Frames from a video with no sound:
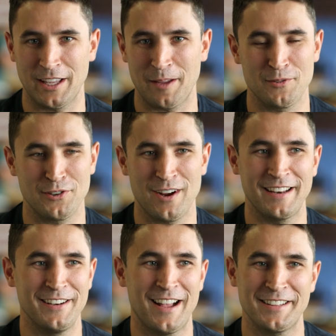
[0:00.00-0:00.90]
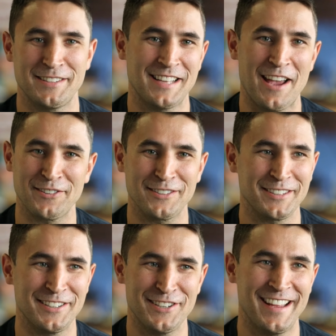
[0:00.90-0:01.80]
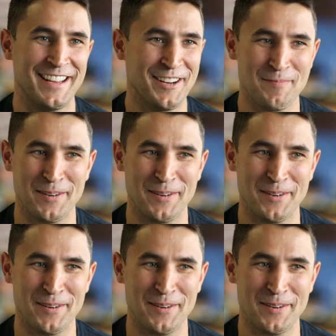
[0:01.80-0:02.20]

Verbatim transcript: Like I'm trying not to sound cliche here,